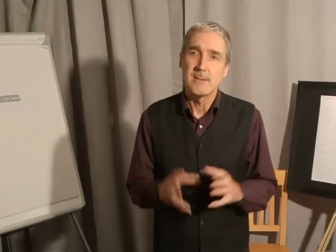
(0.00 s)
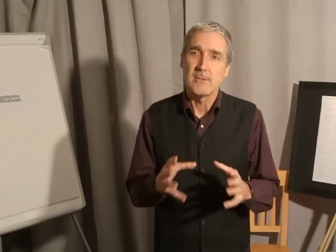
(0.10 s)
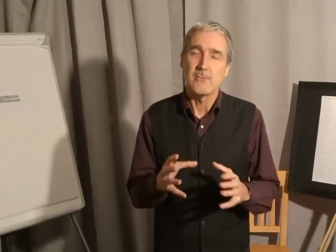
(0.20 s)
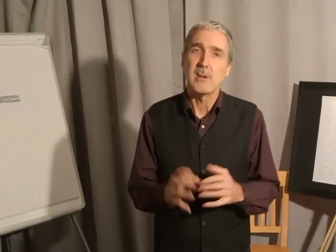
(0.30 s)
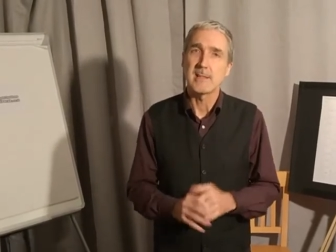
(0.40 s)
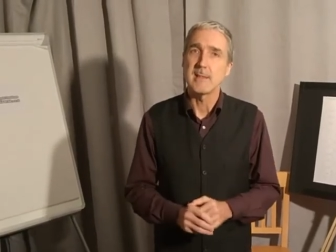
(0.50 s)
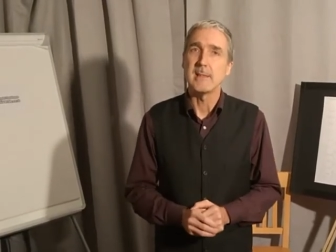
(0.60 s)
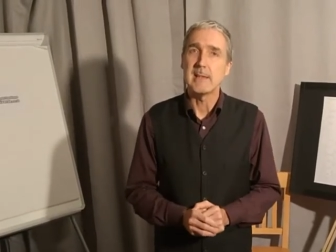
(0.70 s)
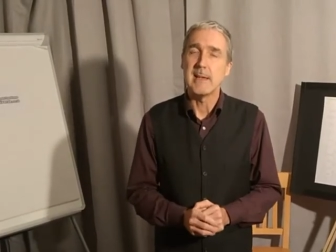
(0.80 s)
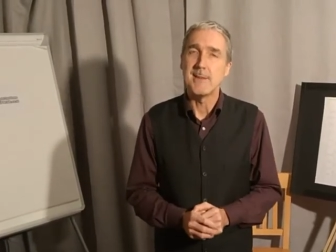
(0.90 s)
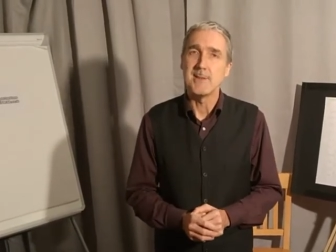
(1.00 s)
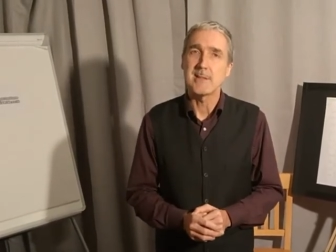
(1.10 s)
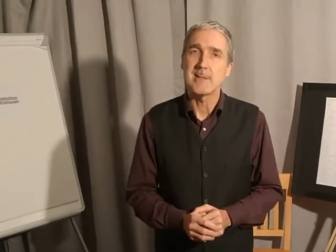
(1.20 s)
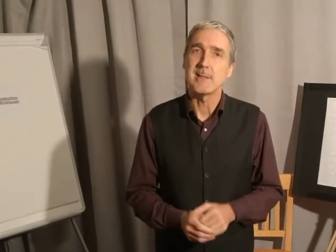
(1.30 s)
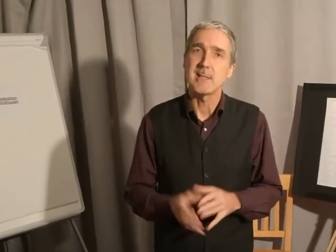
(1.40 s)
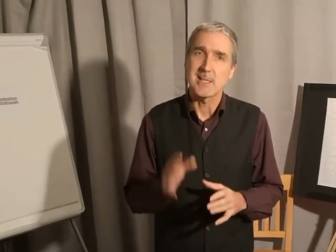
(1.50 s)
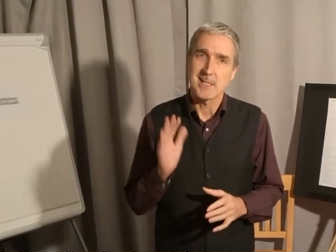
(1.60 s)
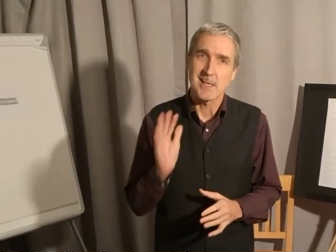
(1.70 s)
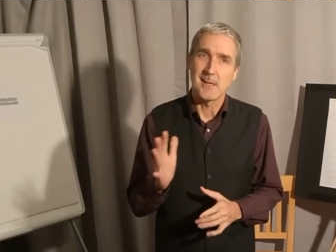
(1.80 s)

right at the end. This is the